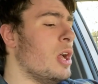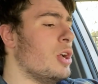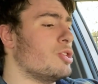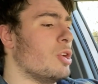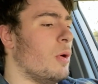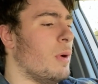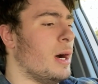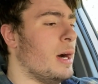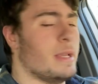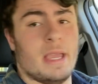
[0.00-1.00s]

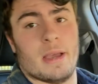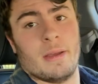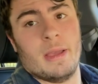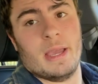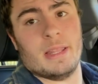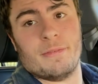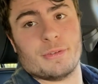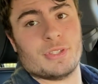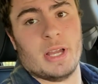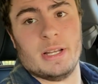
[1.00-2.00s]
So yeah, and then for
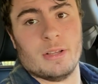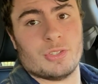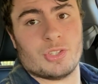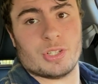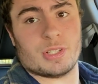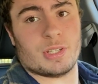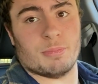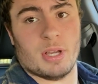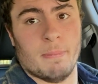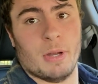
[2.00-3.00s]
side delts, just
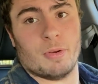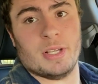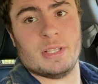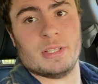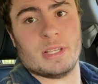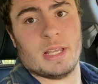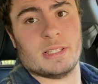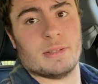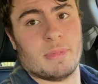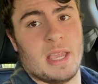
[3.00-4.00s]
some dumbbell raises and
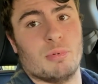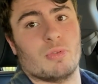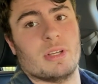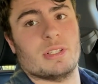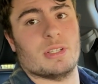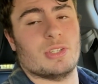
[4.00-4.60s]
some cable raises.